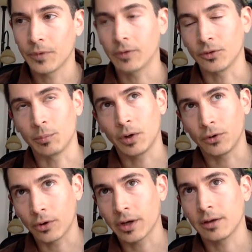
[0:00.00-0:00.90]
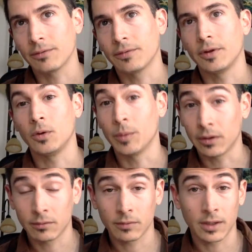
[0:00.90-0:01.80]
The superiority of the
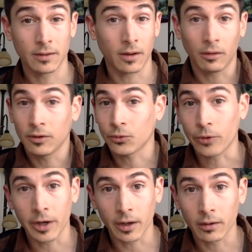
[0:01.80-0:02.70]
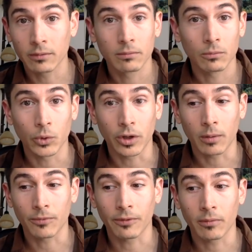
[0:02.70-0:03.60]
human in, on this reading would
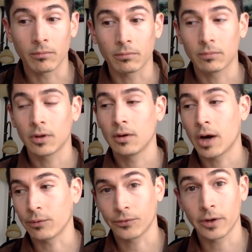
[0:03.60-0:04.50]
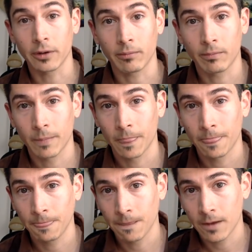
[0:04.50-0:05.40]
come from our freedom,
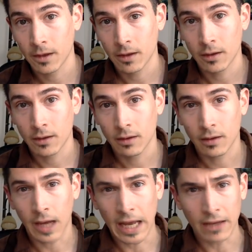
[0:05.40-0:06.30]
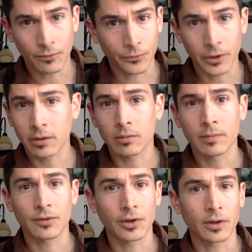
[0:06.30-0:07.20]
and freedom
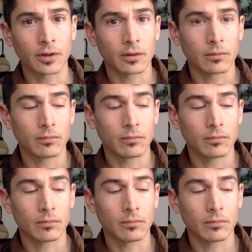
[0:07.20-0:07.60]
is a